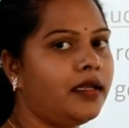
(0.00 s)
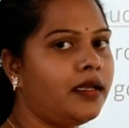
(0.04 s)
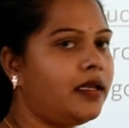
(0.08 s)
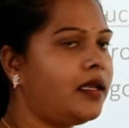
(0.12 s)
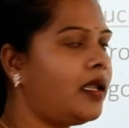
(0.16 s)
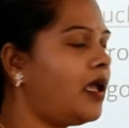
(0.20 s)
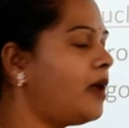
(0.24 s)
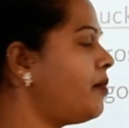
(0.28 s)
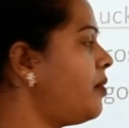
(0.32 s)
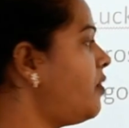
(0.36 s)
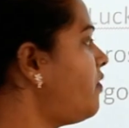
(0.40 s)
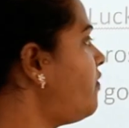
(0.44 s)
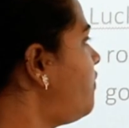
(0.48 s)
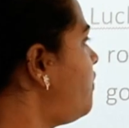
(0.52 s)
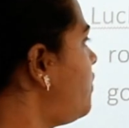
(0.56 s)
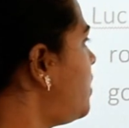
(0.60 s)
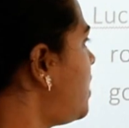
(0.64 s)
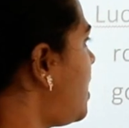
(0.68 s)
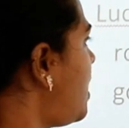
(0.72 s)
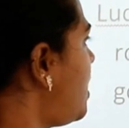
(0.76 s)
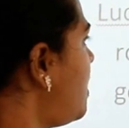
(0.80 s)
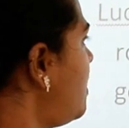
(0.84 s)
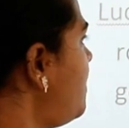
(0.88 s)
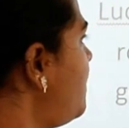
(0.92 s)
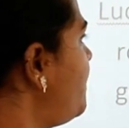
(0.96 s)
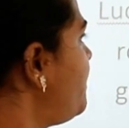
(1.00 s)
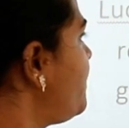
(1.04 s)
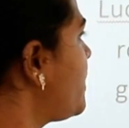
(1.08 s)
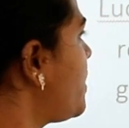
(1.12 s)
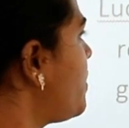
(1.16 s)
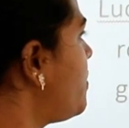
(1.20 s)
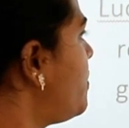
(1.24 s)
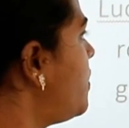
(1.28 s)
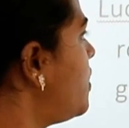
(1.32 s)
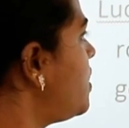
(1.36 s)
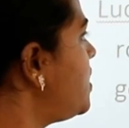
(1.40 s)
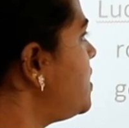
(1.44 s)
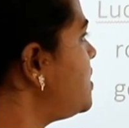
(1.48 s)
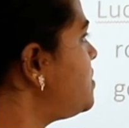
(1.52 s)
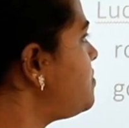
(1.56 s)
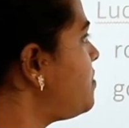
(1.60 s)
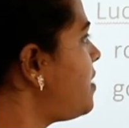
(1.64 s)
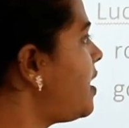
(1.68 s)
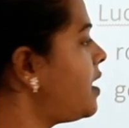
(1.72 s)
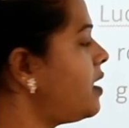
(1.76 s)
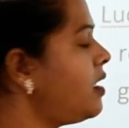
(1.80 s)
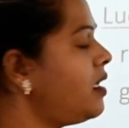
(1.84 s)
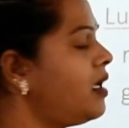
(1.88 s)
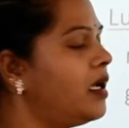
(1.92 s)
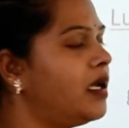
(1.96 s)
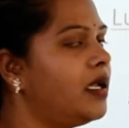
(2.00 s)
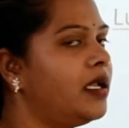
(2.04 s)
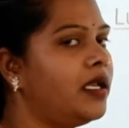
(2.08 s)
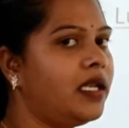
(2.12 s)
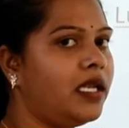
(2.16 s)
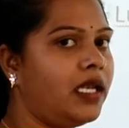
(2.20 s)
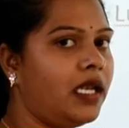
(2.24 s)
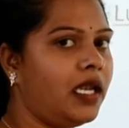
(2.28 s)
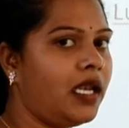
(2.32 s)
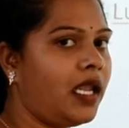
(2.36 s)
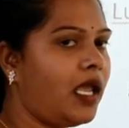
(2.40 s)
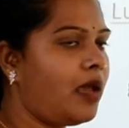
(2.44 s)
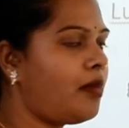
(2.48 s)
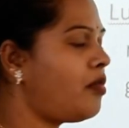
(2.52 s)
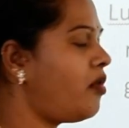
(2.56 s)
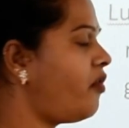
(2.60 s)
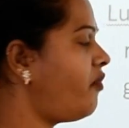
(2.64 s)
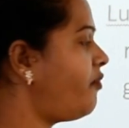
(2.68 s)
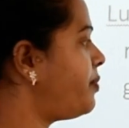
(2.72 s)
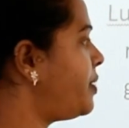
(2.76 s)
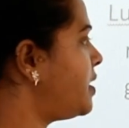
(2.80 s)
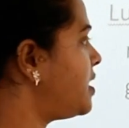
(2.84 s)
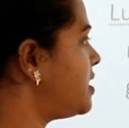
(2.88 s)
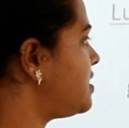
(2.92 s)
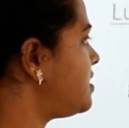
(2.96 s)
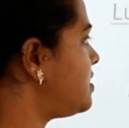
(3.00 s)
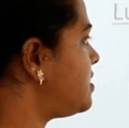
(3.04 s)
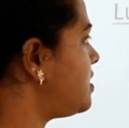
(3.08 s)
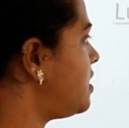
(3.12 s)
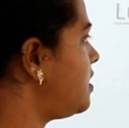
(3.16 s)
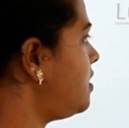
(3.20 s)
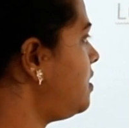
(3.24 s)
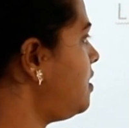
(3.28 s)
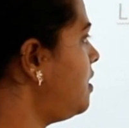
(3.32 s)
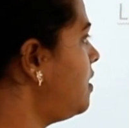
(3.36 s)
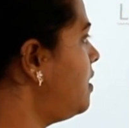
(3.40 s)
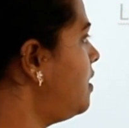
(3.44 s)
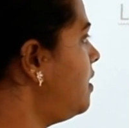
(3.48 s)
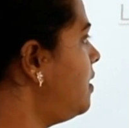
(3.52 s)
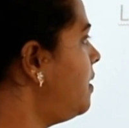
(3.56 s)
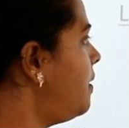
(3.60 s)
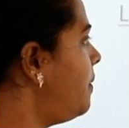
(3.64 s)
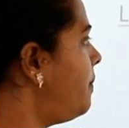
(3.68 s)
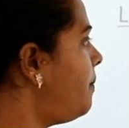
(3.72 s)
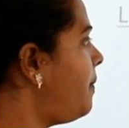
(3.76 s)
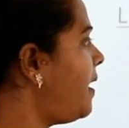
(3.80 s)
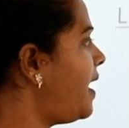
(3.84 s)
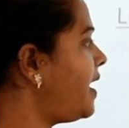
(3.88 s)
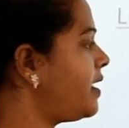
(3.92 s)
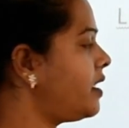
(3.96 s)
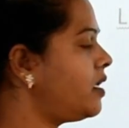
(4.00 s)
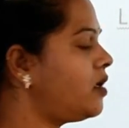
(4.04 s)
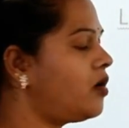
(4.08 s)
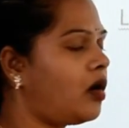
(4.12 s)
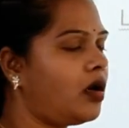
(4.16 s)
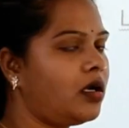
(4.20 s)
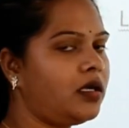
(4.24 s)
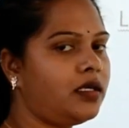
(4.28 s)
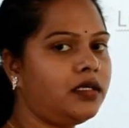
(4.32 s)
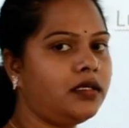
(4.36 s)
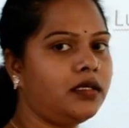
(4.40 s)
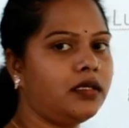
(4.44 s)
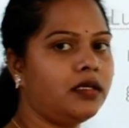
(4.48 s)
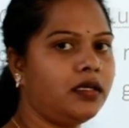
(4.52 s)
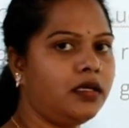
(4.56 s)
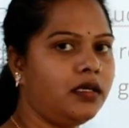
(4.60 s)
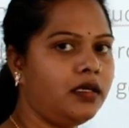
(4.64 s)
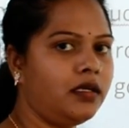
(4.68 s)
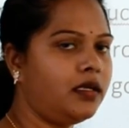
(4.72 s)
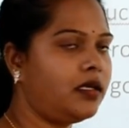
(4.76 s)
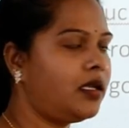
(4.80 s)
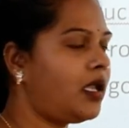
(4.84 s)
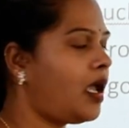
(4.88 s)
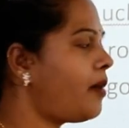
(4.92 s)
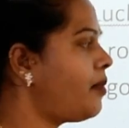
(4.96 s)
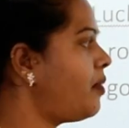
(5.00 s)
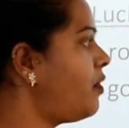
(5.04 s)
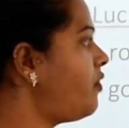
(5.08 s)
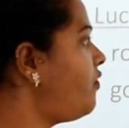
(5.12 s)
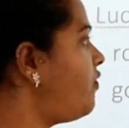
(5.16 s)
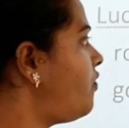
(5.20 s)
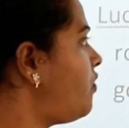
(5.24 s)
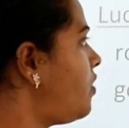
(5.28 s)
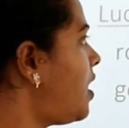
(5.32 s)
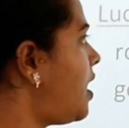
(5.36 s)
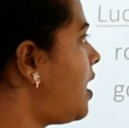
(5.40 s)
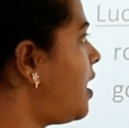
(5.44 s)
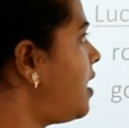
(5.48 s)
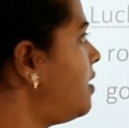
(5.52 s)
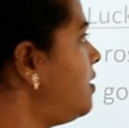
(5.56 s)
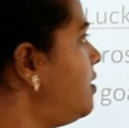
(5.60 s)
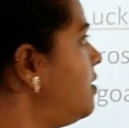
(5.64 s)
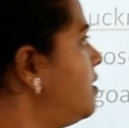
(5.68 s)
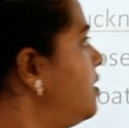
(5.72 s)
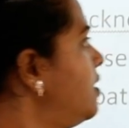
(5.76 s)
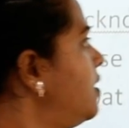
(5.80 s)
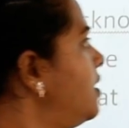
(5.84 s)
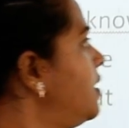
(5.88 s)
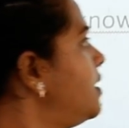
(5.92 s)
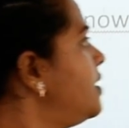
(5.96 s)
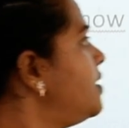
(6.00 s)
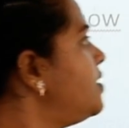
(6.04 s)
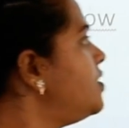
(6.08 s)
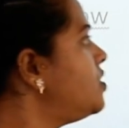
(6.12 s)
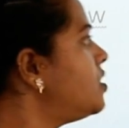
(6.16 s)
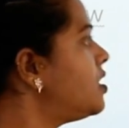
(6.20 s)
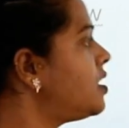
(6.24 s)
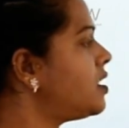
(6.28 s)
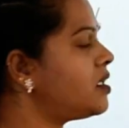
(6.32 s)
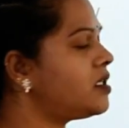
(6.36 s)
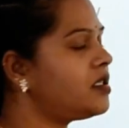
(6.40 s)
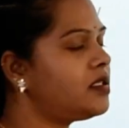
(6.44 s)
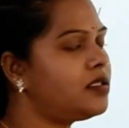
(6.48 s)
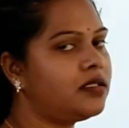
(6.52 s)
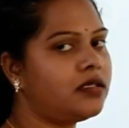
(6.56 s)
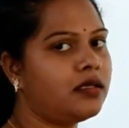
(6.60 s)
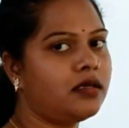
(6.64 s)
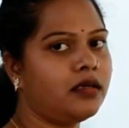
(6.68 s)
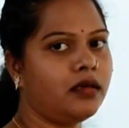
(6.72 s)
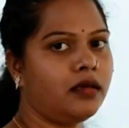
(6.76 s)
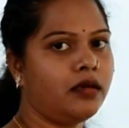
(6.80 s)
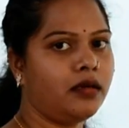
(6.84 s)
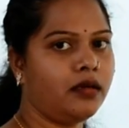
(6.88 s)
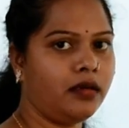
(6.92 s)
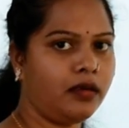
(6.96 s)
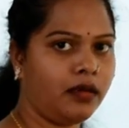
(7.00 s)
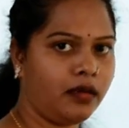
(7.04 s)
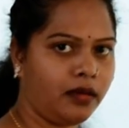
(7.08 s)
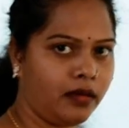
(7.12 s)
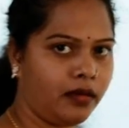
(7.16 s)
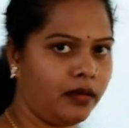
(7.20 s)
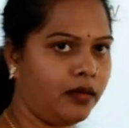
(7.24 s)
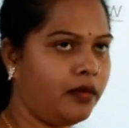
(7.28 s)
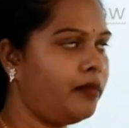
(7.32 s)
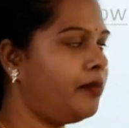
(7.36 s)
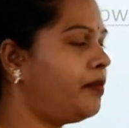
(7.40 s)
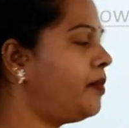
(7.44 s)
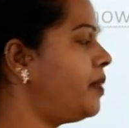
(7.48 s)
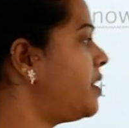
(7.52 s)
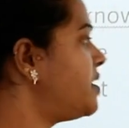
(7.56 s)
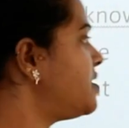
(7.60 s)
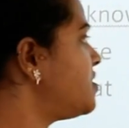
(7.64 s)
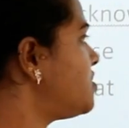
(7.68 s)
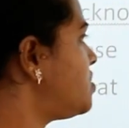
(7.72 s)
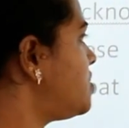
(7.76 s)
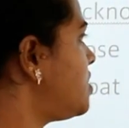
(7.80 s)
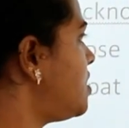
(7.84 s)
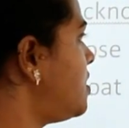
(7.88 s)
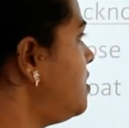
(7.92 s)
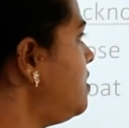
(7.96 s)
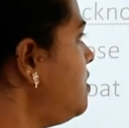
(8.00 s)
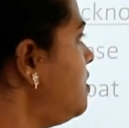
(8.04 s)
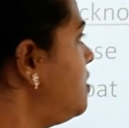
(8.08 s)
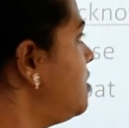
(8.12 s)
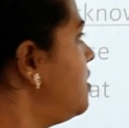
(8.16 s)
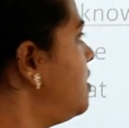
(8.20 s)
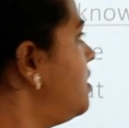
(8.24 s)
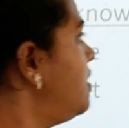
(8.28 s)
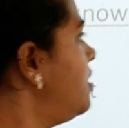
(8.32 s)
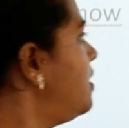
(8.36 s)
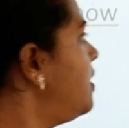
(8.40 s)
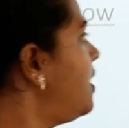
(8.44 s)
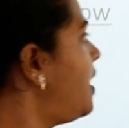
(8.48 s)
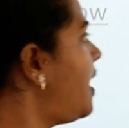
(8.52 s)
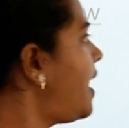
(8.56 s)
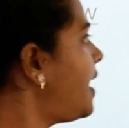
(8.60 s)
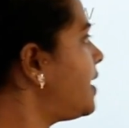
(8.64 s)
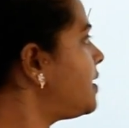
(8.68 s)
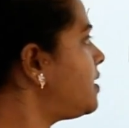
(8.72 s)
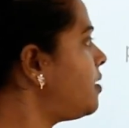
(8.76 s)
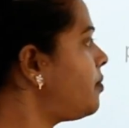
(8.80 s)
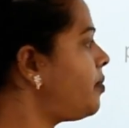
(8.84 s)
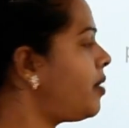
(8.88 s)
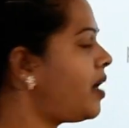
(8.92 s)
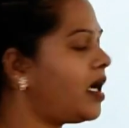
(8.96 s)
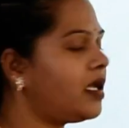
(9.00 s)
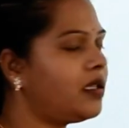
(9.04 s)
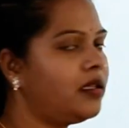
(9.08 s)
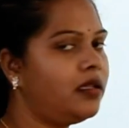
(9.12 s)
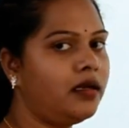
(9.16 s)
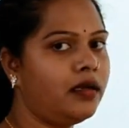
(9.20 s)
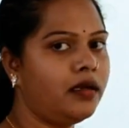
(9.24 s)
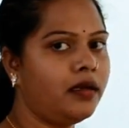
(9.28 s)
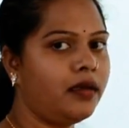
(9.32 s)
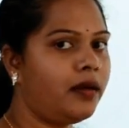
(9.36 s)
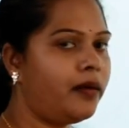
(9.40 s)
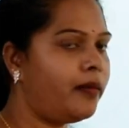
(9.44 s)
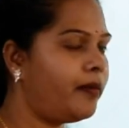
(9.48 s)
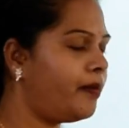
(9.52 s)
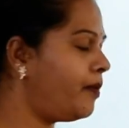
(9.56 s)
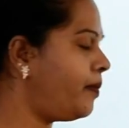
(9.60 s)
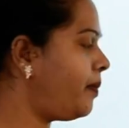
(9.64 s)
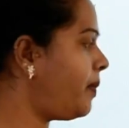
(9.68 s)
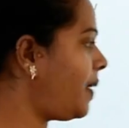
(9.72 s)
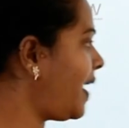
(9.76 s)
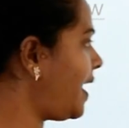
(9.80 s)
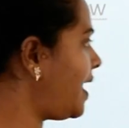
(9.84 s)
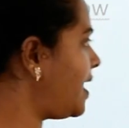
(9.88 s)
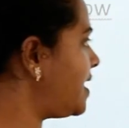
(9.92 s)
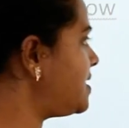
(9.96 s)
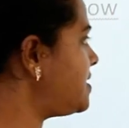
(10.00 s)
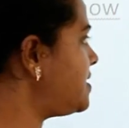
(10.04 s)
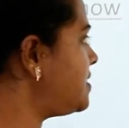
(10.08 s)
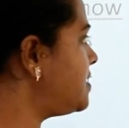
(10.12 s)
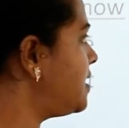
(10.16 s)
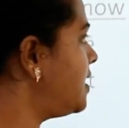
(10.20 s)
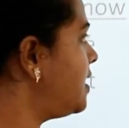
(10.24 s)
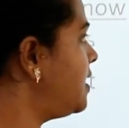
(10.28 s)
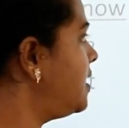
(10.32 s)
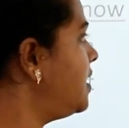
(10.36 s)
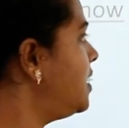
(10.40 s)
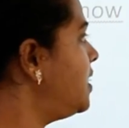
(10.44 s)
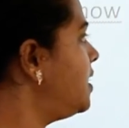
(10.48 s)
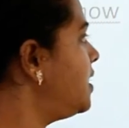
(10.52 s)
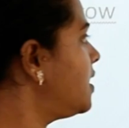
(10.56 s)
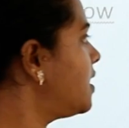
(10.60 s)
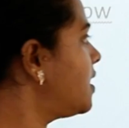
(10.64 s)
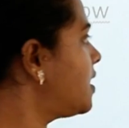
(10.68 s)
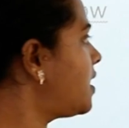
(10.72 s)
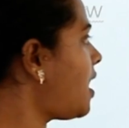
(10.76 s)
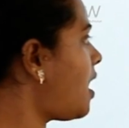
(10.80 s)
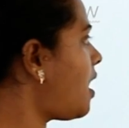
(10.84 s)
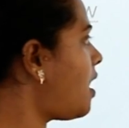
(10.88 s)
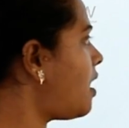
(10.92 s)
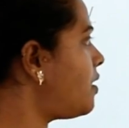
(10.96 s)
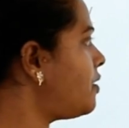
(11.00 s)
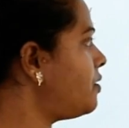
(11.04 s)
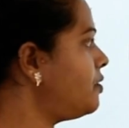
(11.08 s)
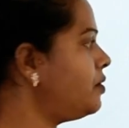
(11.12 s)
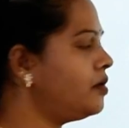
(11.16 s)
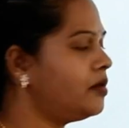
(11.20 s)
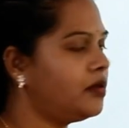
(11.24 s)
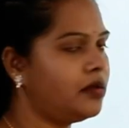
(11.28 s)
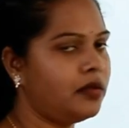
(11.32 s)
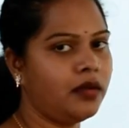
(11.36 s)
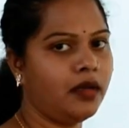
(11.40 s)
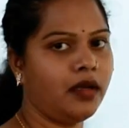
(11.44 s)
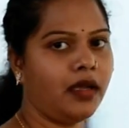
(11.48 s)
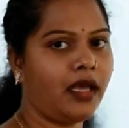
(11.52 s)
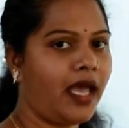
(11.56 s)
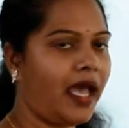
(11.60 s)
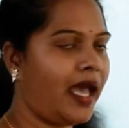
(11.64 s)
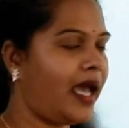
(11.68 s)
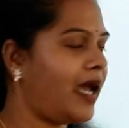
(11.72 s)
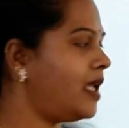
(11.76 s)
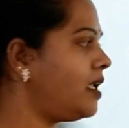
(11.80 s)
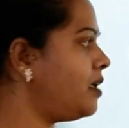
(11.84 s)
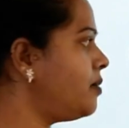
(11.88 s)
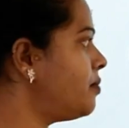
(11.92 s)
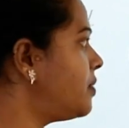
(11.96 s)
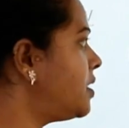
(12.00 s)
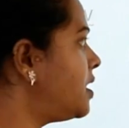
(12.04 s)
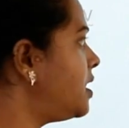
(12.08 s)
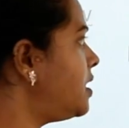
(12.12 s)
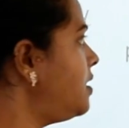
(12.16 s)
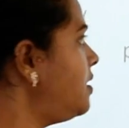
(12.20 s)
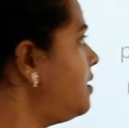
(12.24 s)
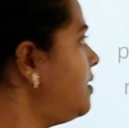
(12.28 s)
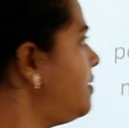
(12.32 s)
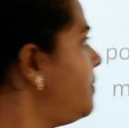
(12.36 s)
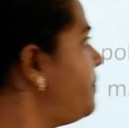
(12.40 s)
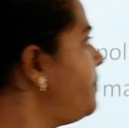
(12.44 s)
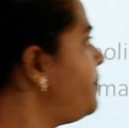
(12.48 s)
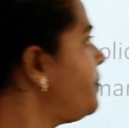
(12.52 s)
name of flower, policeman, name of person, marigold, name of flower, nurse, person, Hyderabad, place, cow, animal,